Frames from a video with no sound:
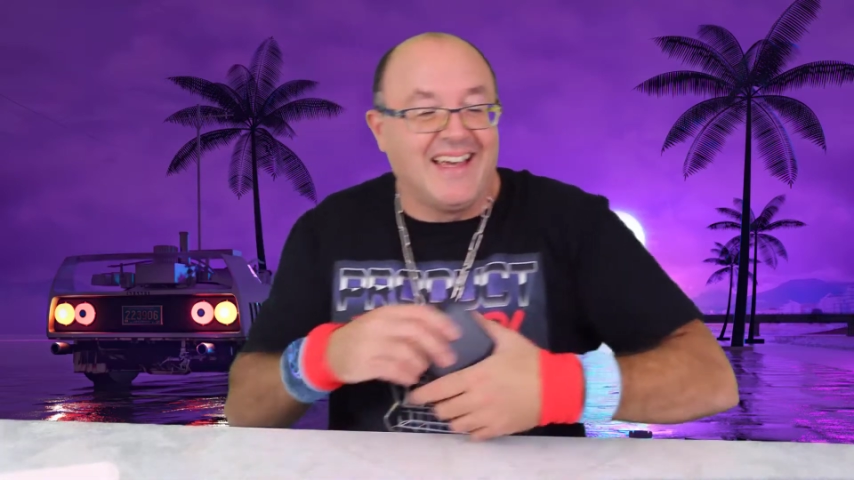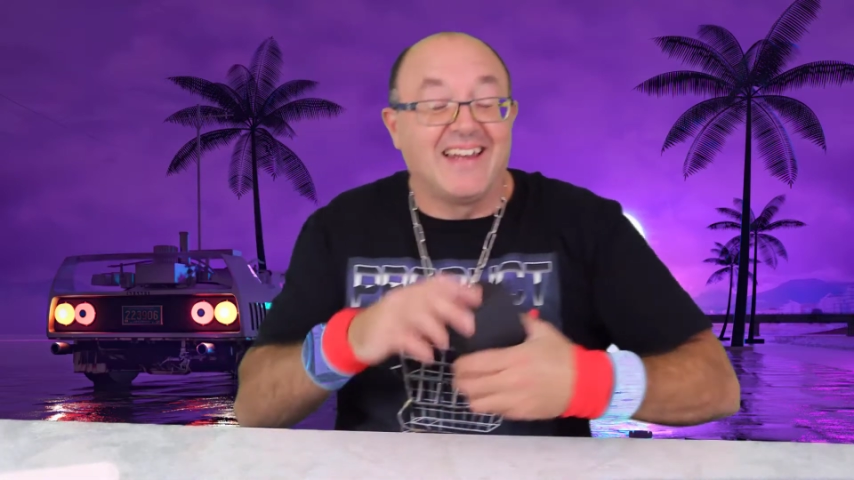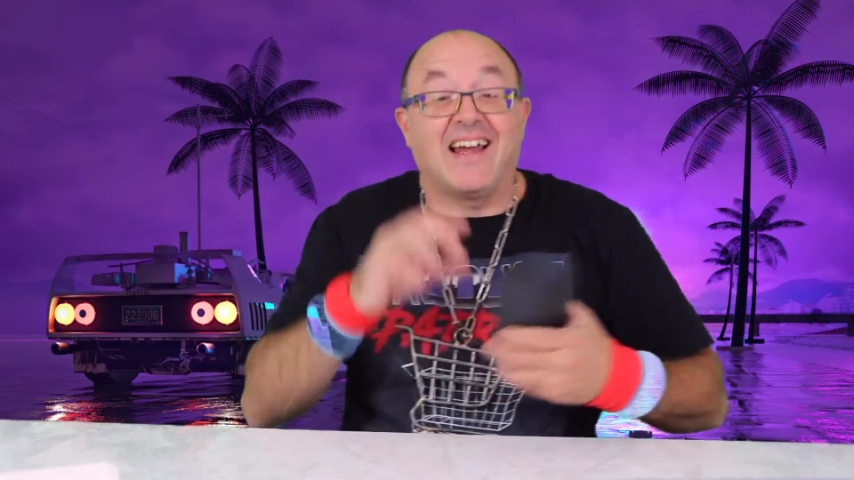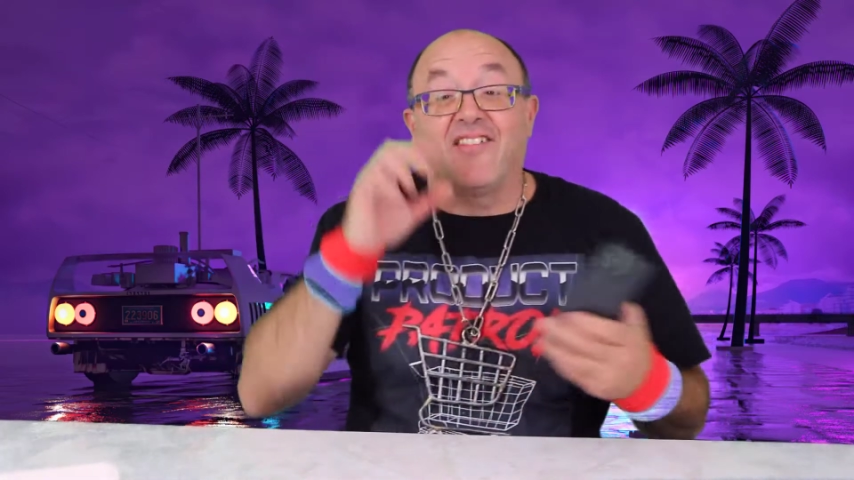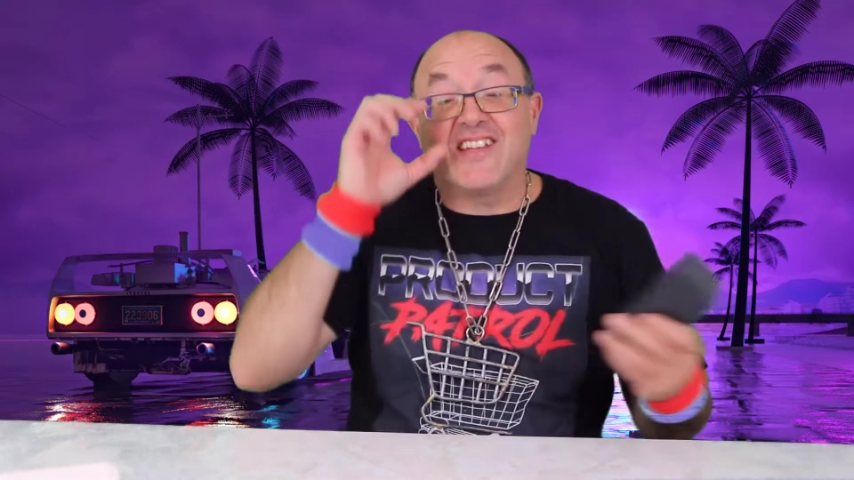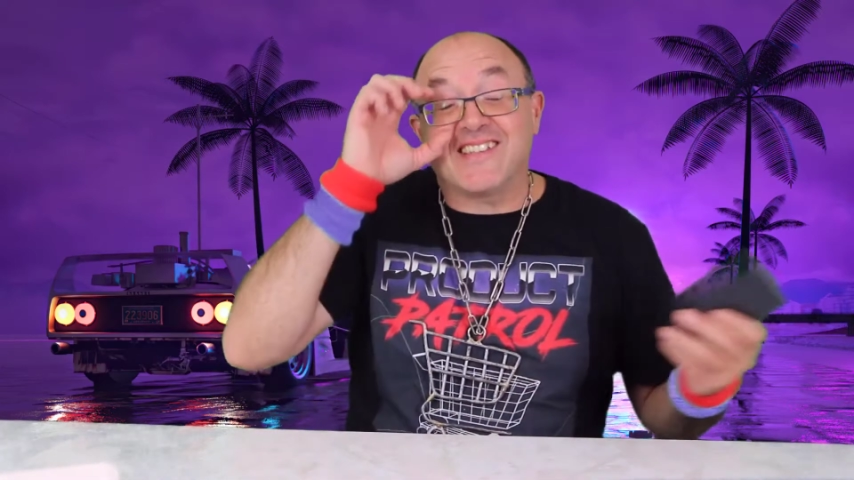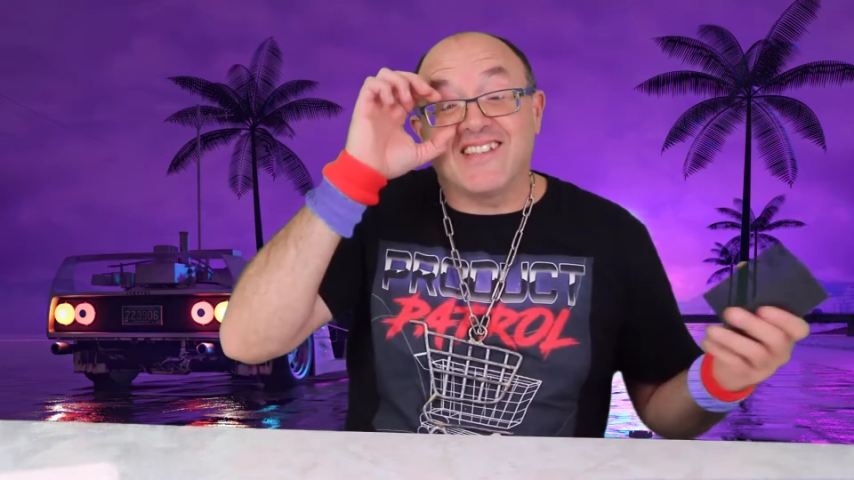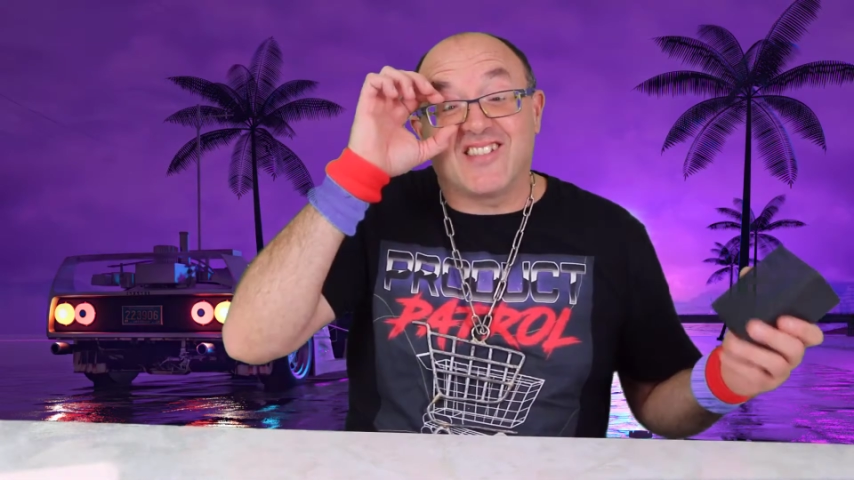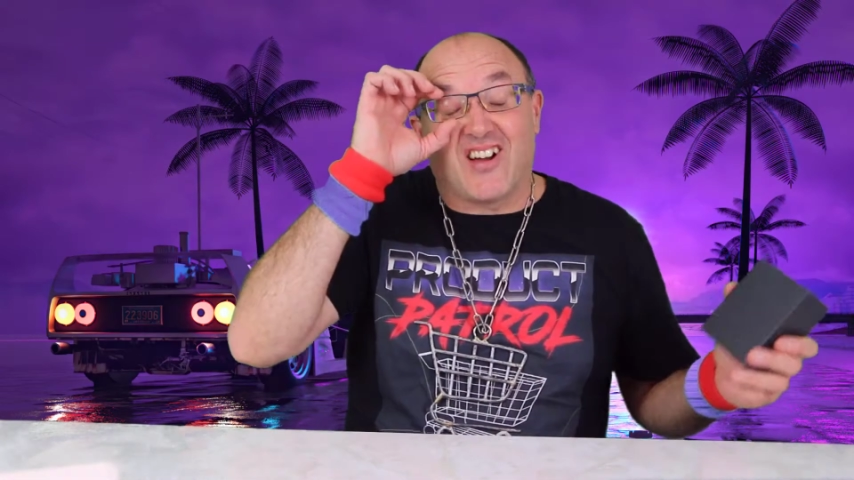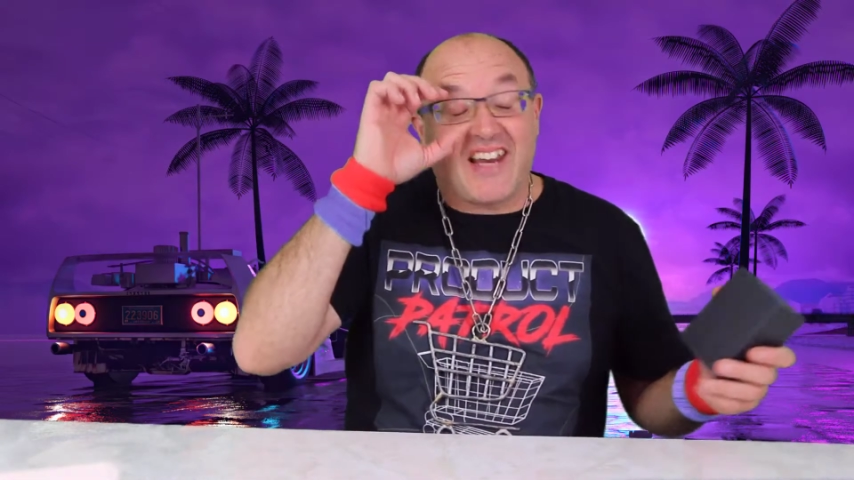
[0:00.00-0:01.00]
now this
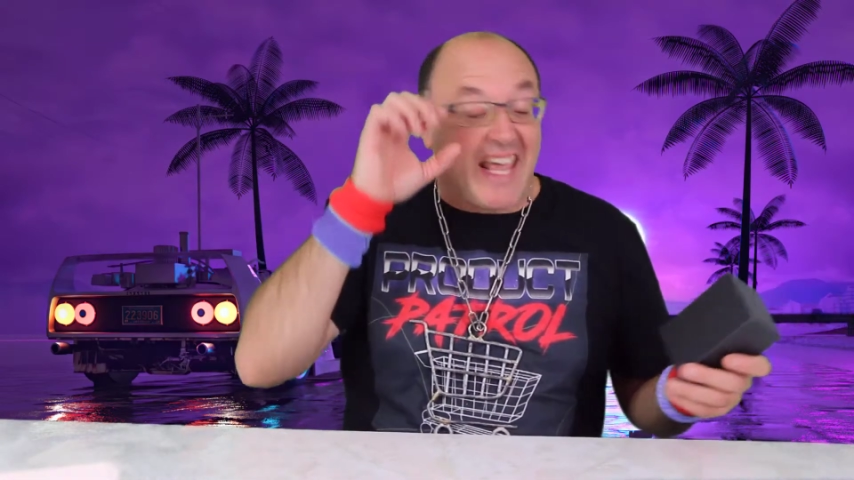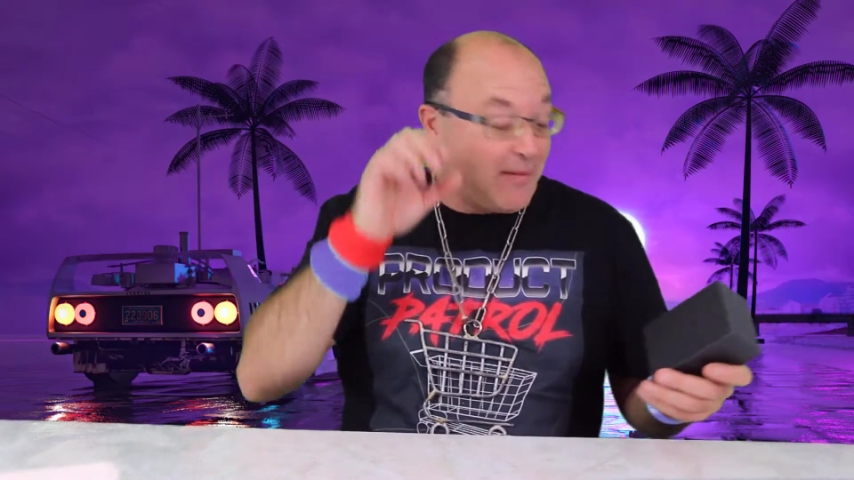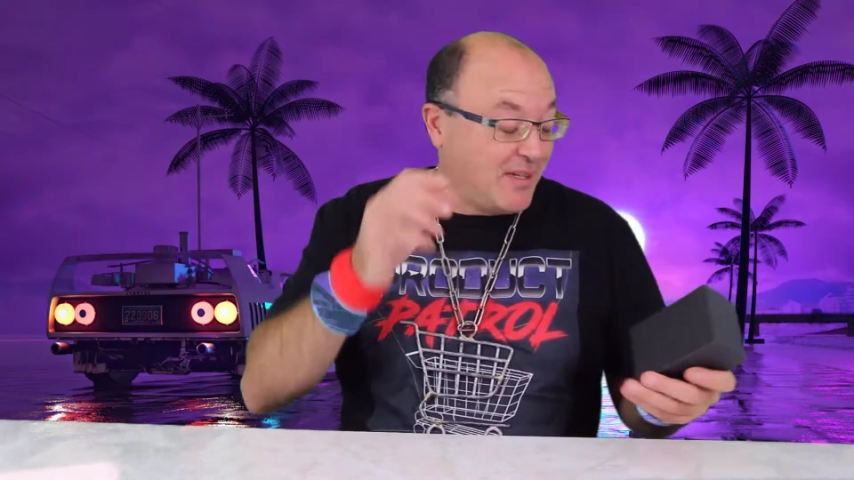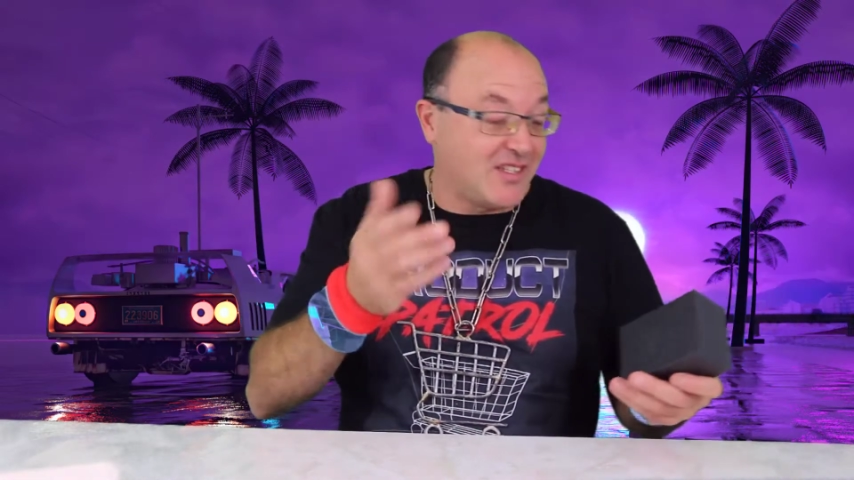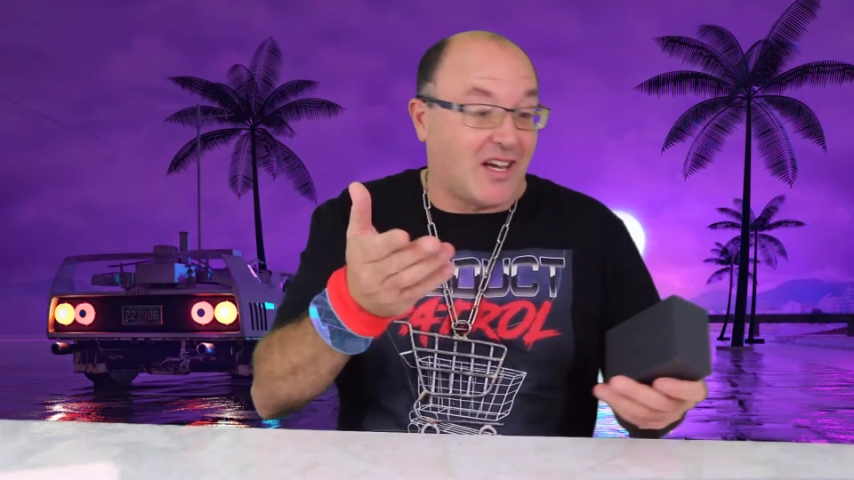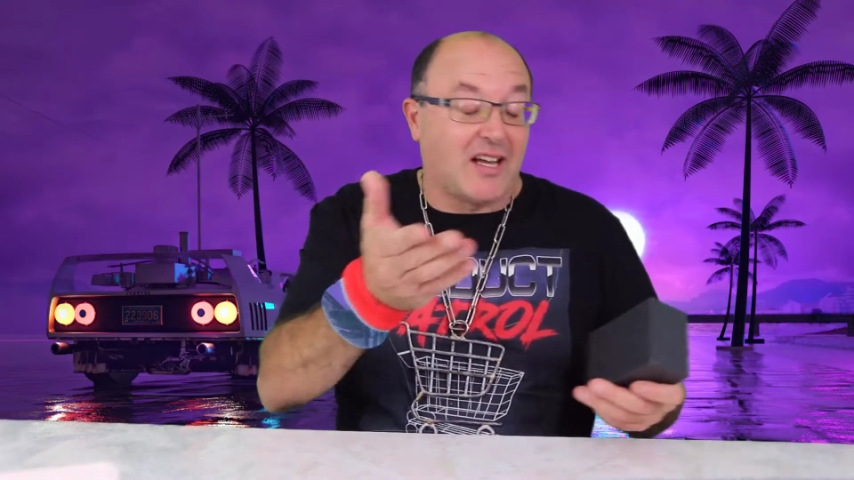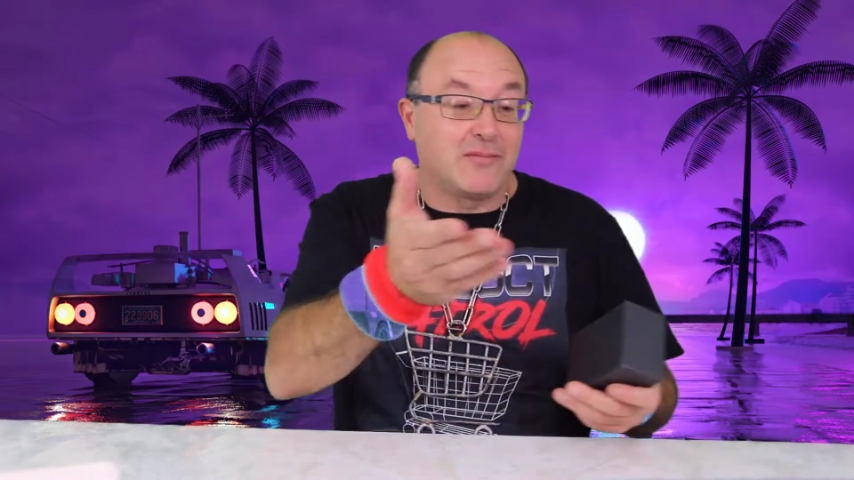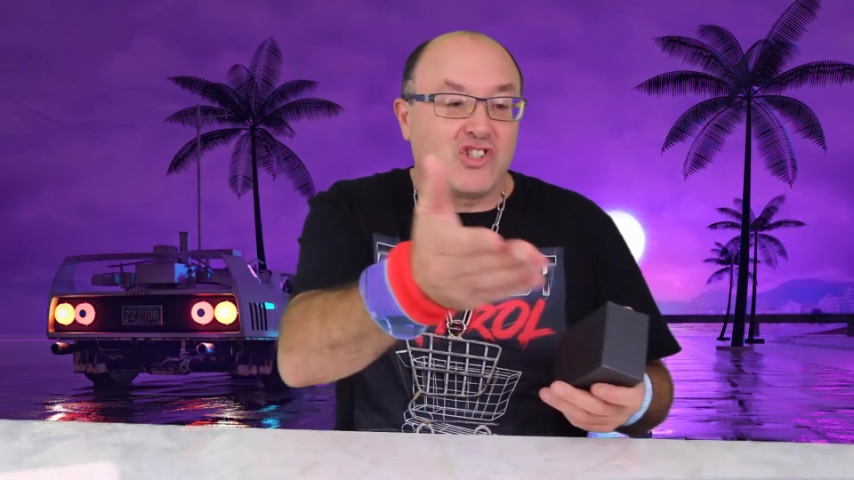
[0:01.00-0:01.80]
list on Amazon,